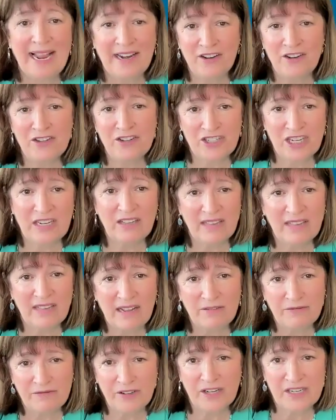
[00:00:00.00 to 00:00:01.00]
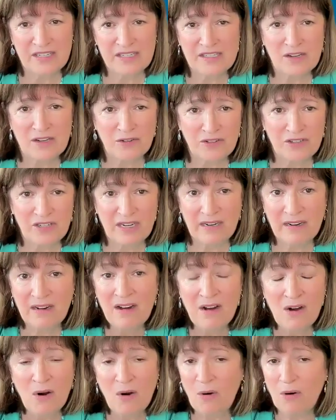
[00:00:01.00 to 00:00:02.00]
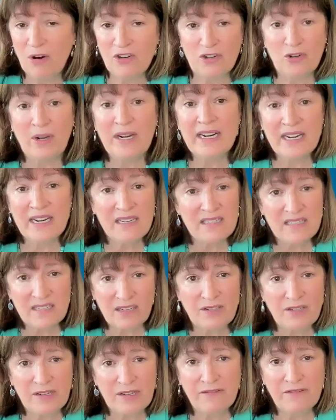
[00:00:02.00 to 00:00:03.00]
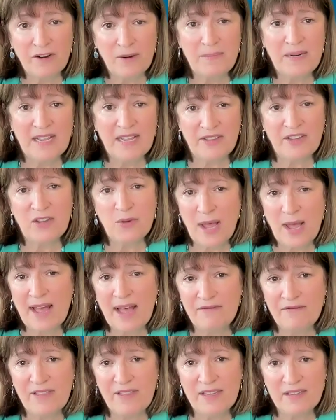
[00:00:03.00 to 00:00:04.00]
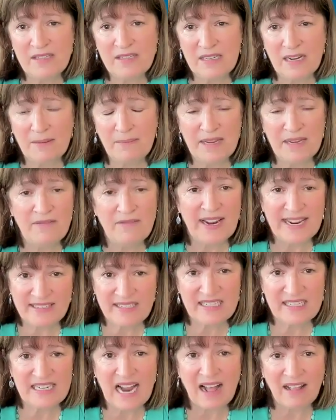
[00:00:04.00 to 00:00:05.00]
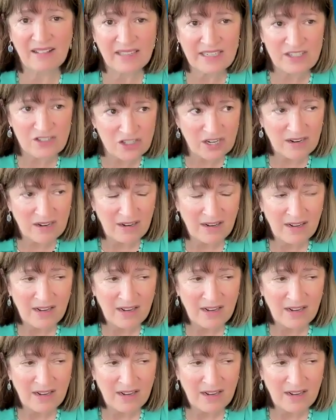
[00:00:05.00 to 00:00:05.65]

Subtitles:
hang your shingle out for consulting, or join a consulting firm now that you have this advanced knowledge.